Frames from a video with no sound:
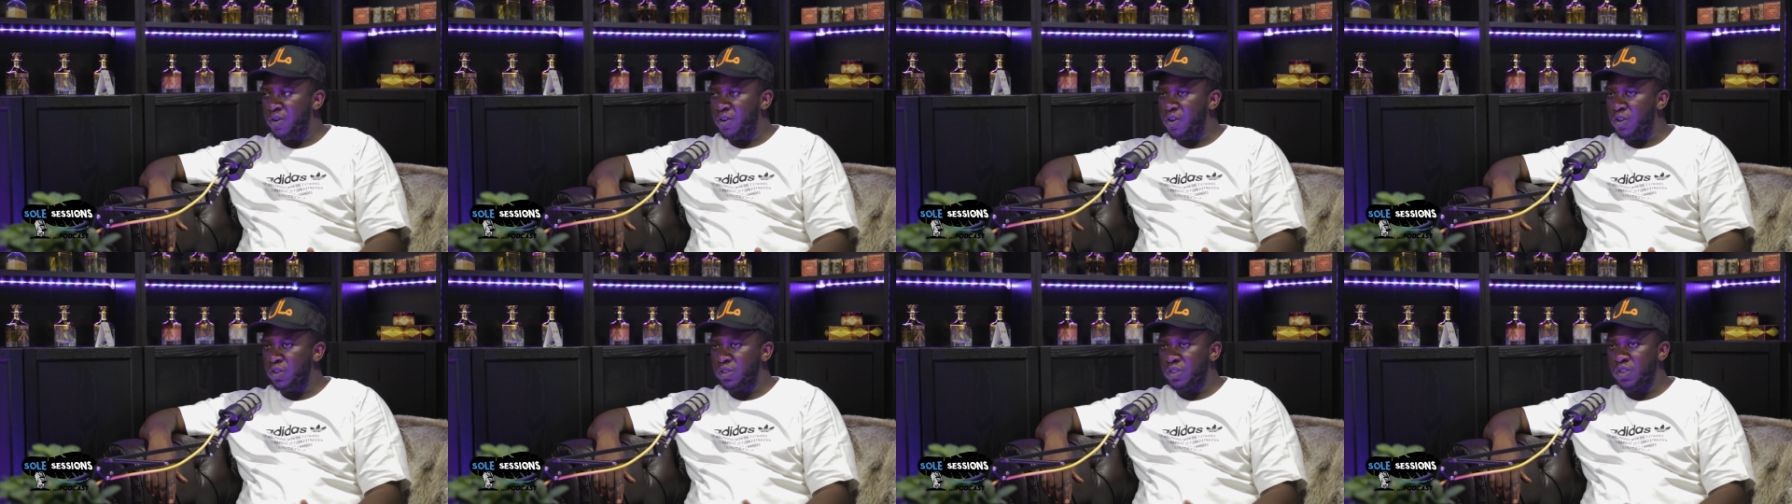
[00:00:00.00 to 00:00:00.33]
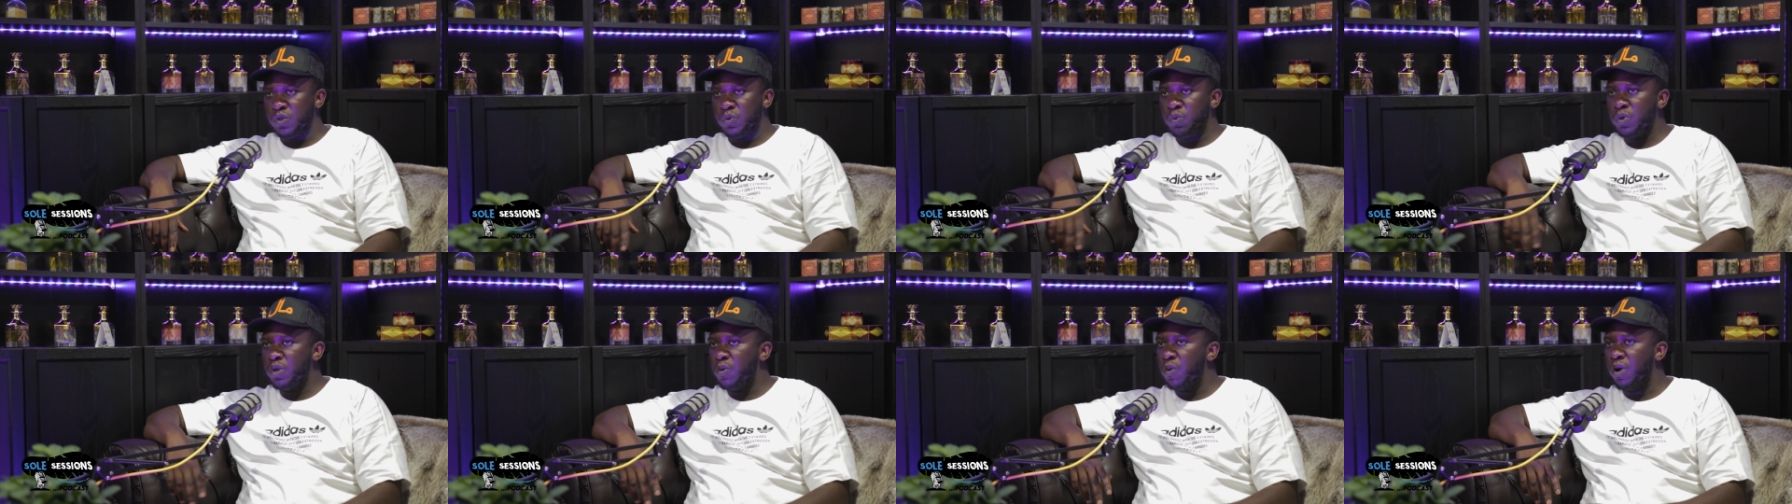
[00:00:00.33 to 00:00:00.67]
goes
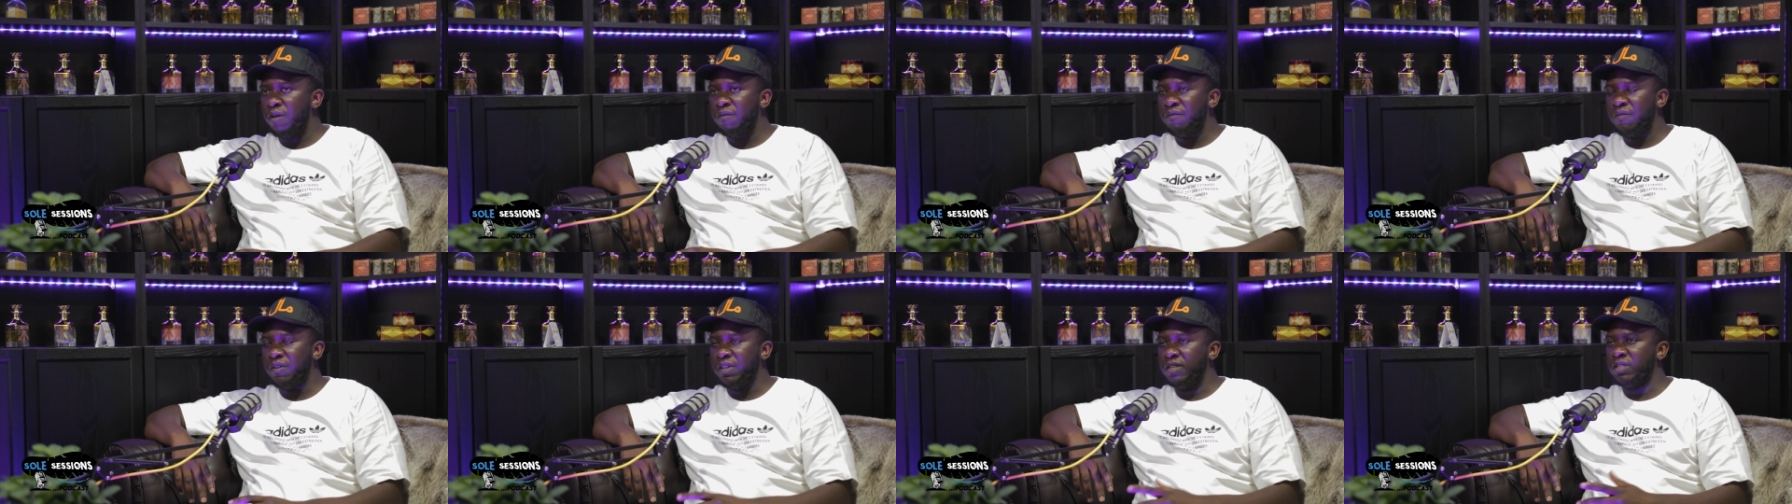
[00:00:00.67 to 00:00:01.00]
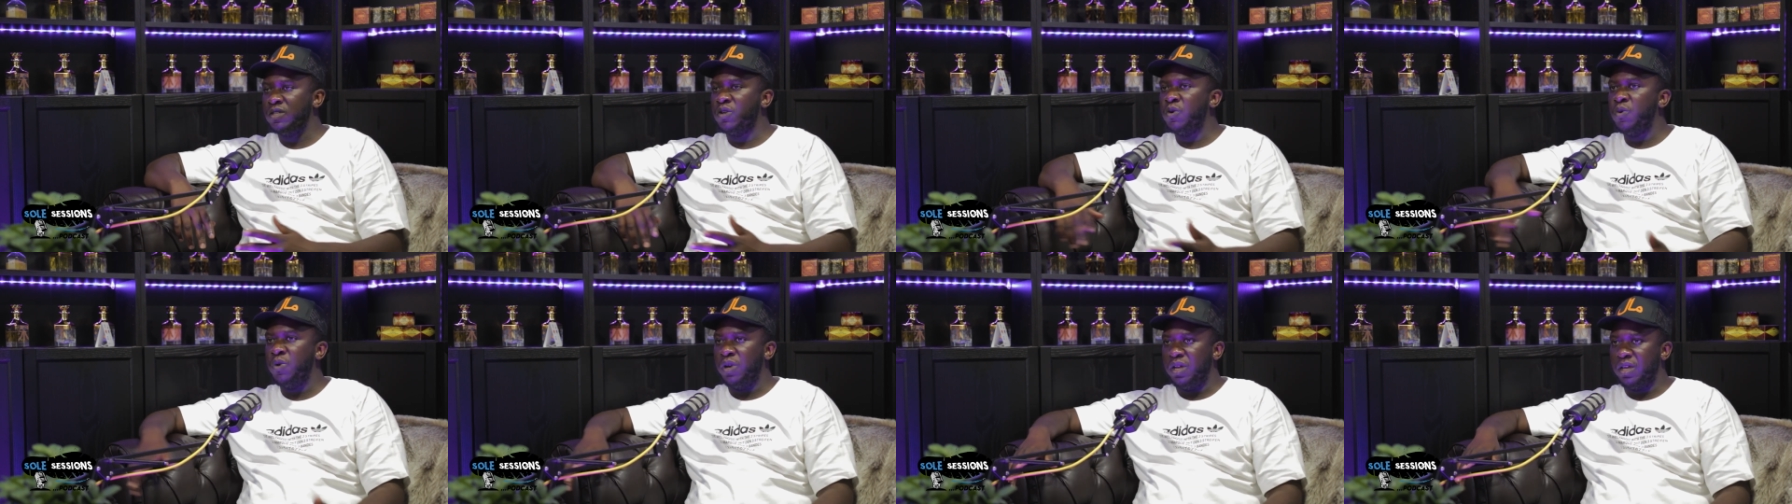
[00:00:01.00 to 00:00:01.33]
because we want things
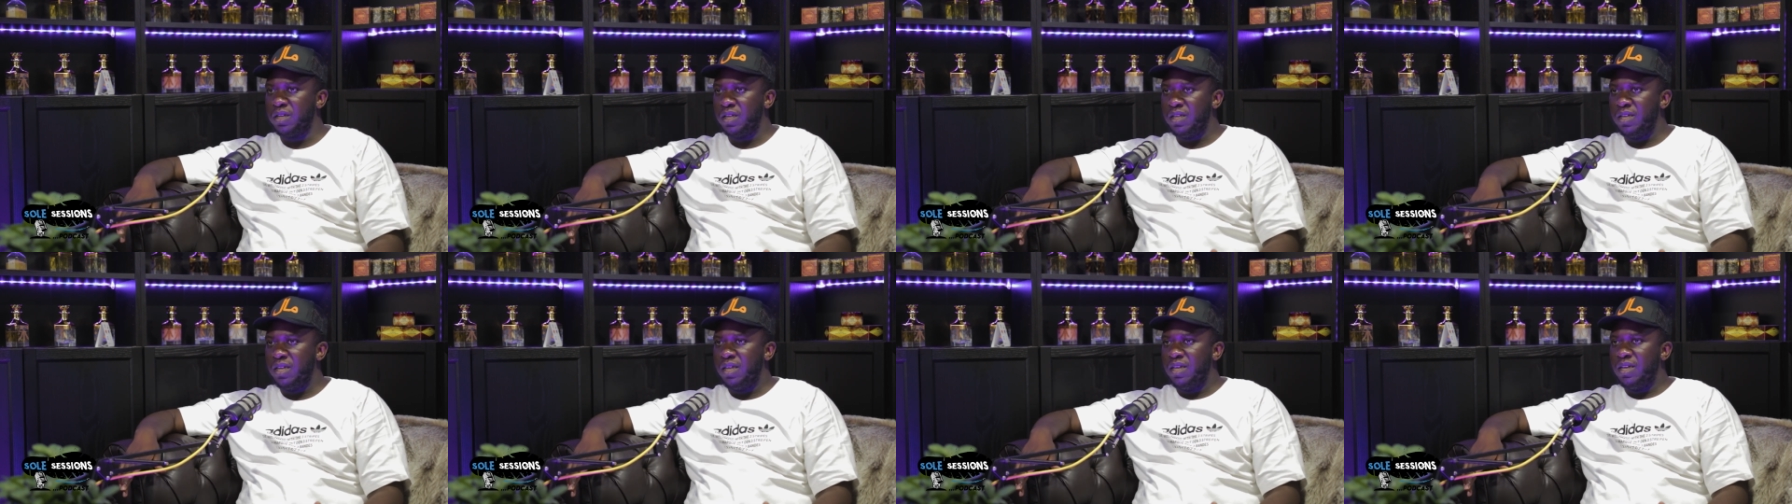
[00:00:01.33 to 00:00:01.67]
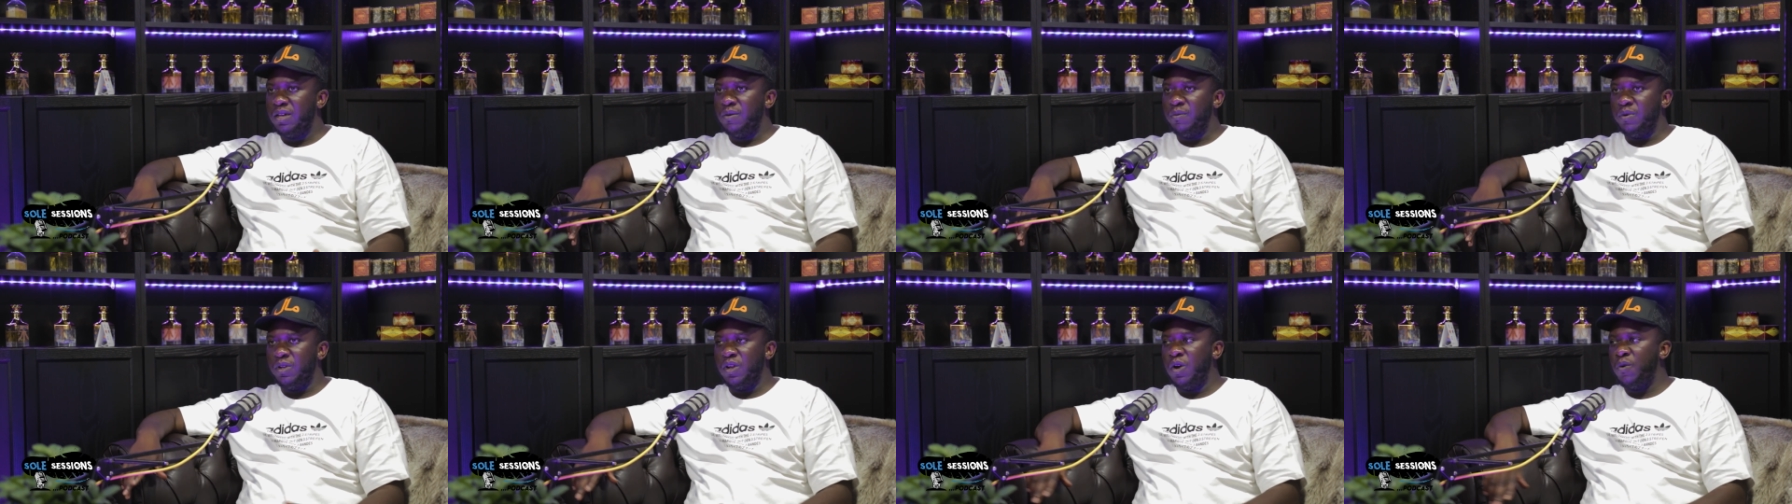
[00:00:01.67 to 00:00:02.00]
quick.
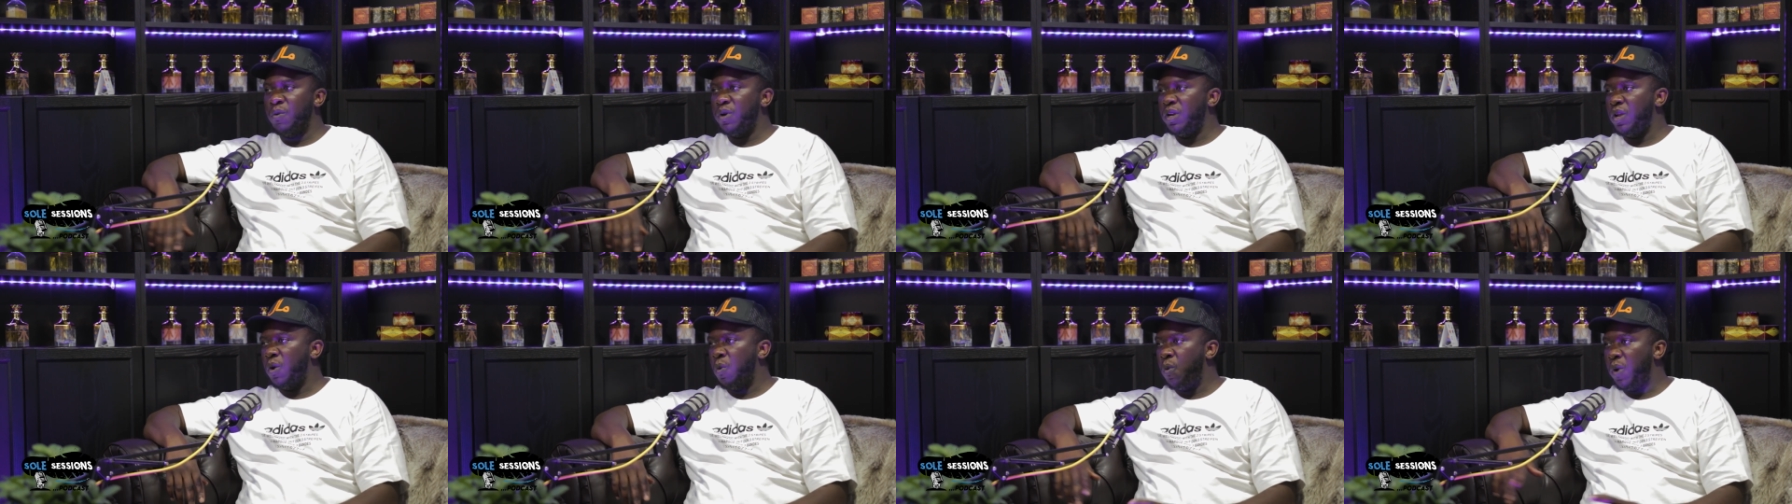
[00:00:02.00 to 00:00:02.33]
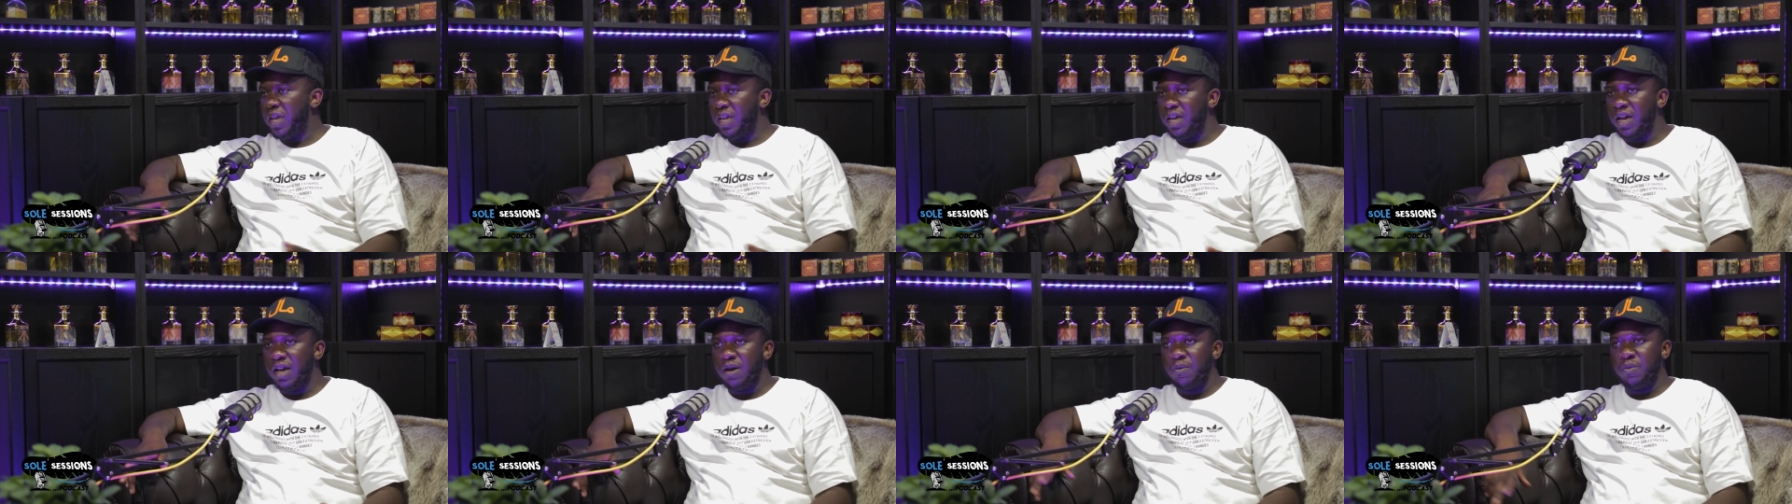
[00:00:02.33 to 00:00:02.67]
We don't want to
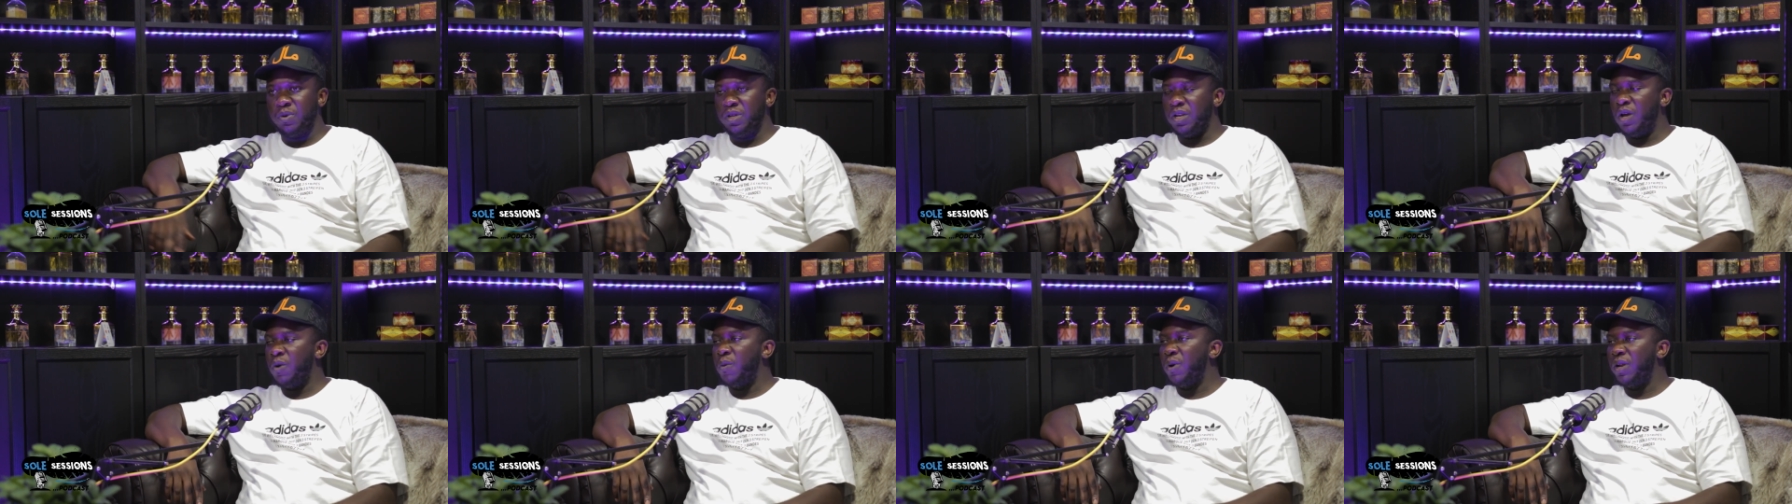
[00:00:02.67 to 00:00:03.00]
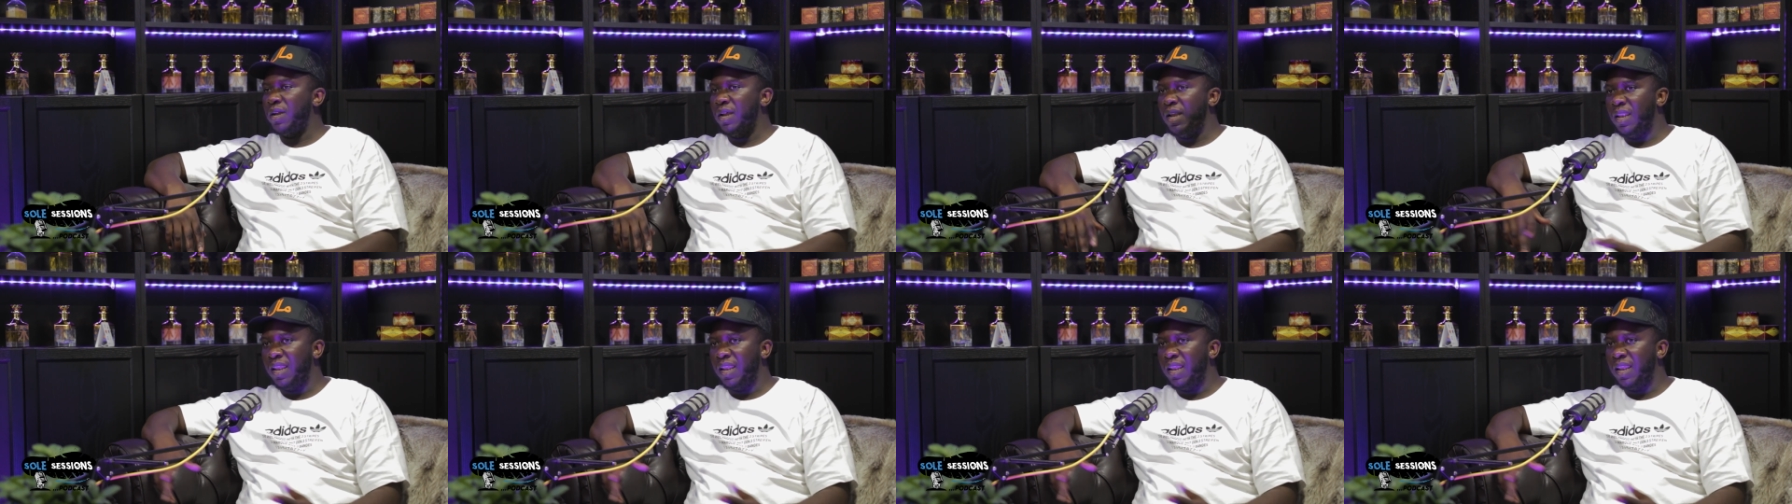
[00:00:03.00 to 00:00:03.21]
wait up. We don't want to